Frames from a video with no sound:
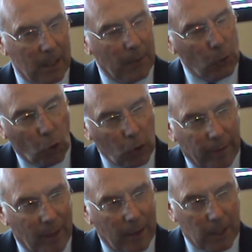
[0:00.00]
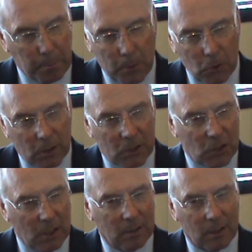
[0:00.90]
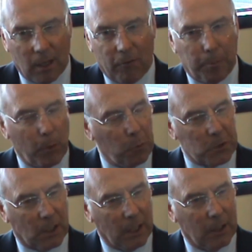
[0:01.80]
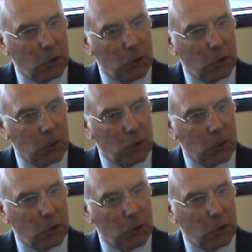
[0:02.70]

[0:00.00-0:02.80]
And not only that, the music scene at Liverpool was great.